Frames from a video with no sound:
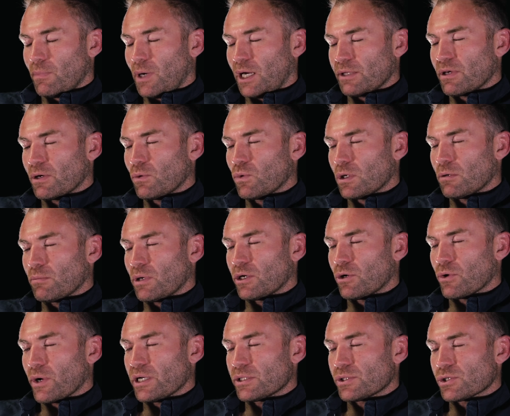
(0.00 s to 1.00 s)
think one of my
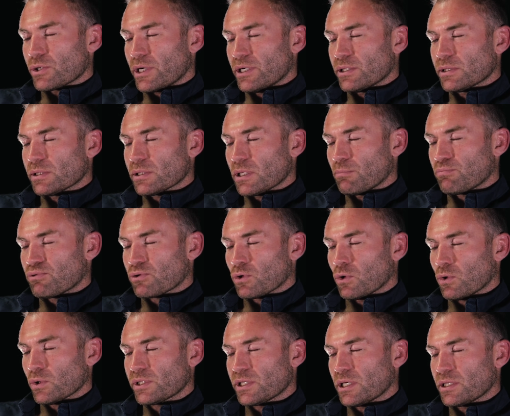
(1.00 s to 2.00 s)
great strengths is I
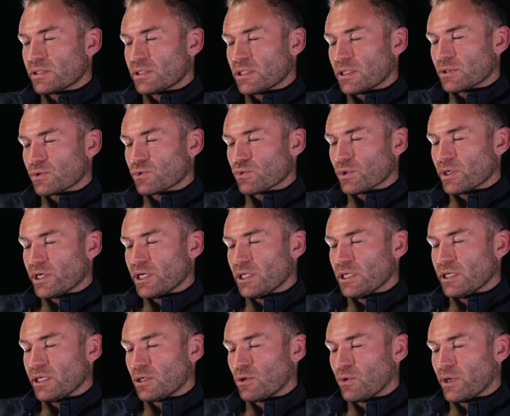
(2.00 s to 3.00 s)
process things
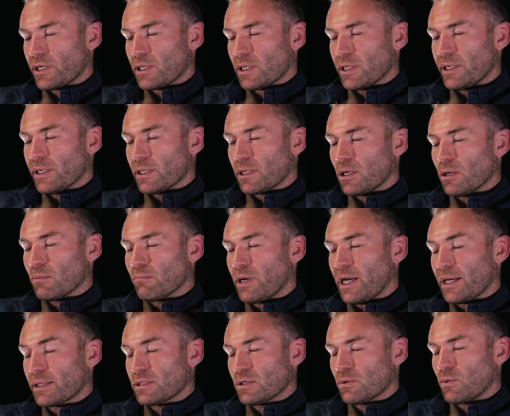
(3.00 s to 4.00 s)
really quickly and come
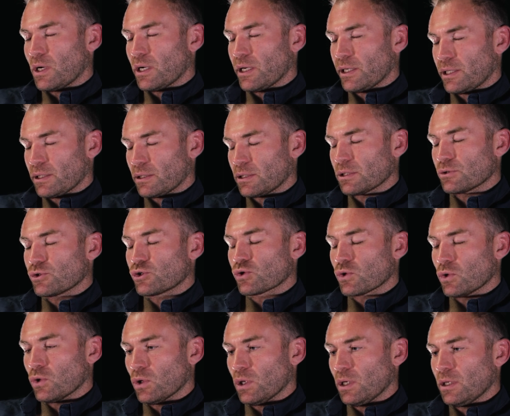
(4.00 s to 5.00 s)
back to what I can
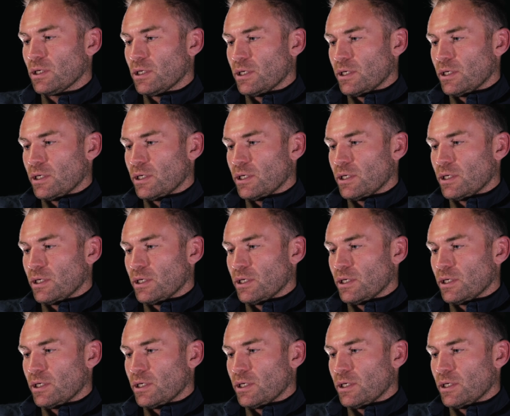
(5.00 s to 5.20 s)
control.